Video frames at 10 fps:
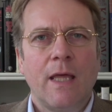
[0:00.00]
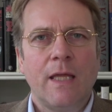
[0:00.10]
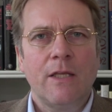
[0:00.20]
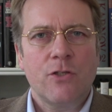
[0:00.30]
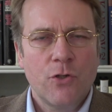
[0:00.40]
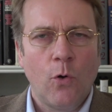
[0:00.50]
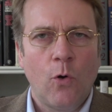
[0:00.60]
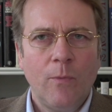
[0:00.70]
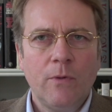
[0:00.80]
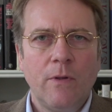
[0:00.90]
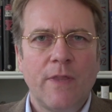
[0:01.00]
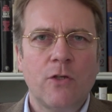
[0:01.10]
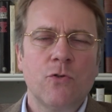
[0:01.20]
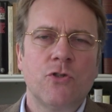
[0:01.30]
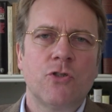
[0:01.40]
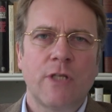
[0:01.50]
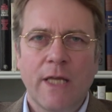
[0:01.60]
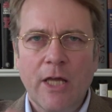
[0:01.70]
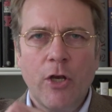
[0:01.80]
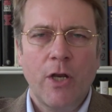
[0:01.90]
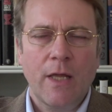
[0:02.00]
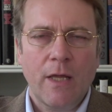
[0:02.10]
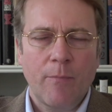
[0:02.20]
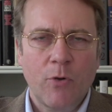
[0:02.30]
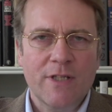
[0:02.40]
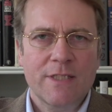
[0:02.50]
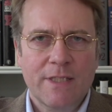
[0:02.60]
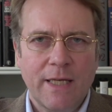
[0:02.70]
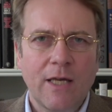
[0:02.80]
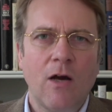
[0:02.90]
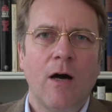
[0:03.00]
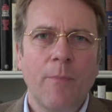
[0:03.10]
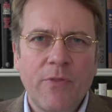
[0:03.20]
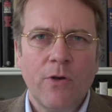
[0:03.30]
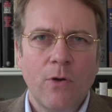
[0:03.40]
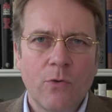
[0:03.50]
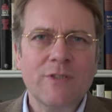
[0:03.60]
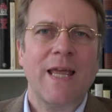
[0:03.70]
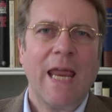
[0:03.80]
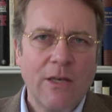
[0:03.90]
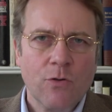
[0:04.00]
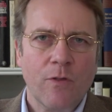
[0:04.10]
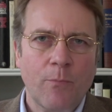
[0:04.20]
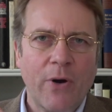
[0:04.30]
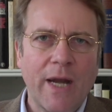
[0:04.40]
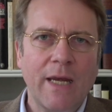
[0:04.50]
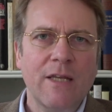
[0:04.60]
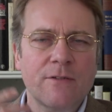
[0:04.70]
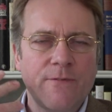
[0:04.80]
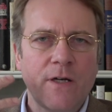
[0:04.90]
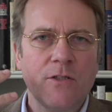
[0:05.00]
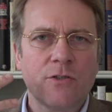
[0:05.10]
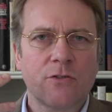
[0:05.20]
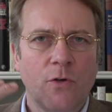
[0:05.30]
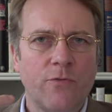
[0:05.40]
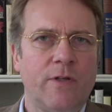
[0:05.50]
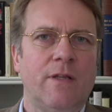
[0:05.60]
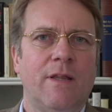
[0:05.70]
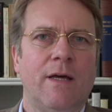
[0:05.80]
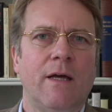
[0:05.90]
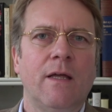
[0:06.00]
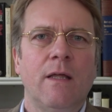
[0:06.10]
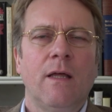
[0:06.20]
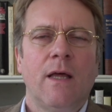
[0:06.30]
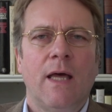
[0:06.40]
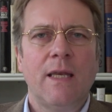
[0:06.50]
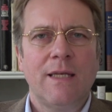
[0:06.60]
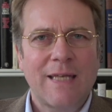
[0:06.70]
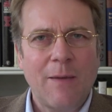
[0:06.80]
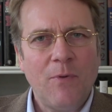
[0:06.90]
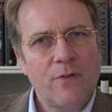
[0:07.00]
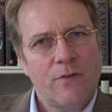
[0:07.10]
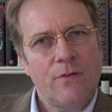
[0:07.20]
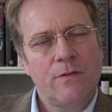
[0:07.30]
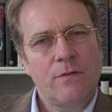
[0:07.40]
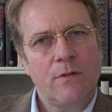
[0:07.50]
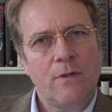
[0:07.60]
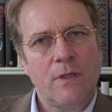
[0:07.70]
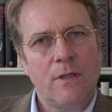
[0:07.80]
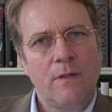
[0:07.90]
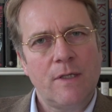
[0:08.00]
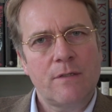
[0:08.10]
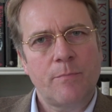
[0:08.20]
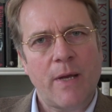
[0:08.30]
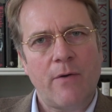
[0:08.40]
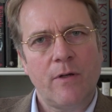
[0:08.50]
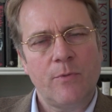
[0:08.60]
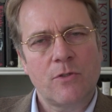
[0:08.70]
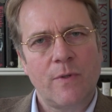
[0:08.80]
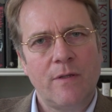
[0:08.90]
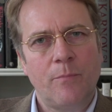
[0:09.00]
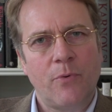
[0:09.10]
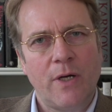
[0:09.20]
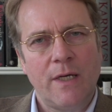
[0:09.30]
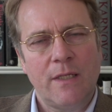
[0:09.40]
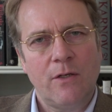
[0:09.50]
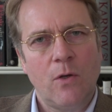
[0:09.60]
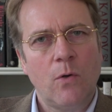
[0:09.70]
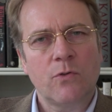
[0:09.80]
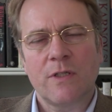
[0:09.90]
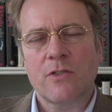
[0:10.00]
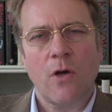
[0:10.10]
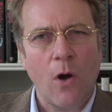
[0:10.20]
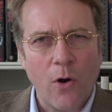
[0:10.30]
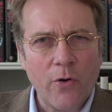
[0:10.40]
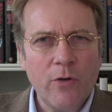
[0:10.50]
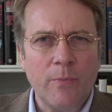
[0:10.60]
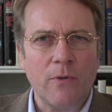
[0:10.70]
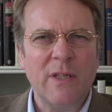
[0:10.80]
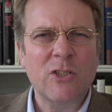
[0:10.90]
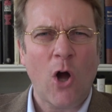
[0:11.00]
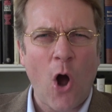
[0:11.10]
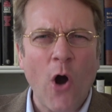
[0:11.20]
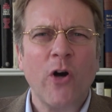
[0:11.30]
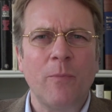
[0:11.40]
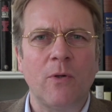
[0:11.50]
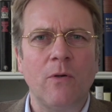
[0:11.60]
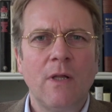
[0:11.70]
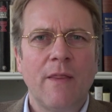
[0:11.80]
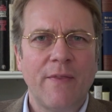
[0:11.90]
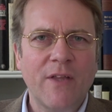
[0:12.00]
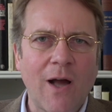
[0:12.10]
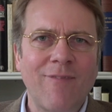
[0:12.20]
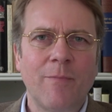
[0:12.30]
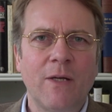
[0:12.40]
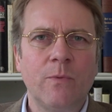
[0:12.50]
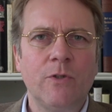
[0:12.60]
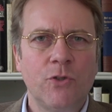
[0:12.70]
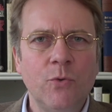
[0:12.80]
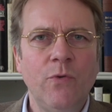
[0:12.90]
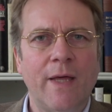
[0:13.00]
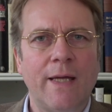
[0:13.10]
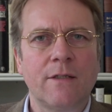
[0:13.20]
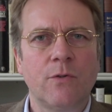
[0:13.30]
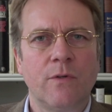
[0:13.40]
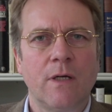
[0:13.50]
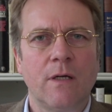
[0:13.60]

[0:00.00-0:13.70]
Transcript: it is normal that you stick and put a stick up the nose into the brain. It's very soft in there, and it damages this barrier between the brain and the nose. It's horrible. It's horrible that the government will do that to